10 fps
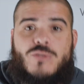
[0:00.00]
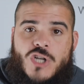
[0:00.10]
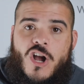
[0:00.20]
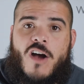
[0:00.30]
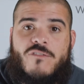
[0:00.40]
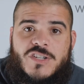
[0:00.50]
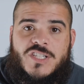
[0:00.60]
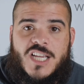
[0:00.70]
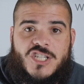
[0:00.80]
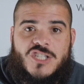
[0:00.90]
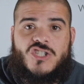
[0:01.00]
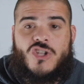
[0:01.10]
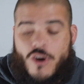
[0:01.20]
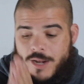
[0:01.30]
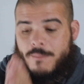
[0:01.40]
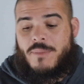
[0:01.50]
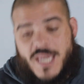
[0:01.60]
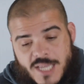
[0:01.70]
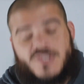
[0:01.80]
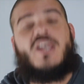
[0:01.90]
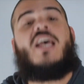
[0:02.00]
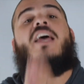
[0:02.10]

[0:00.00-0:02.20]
It was a conversation starting piece.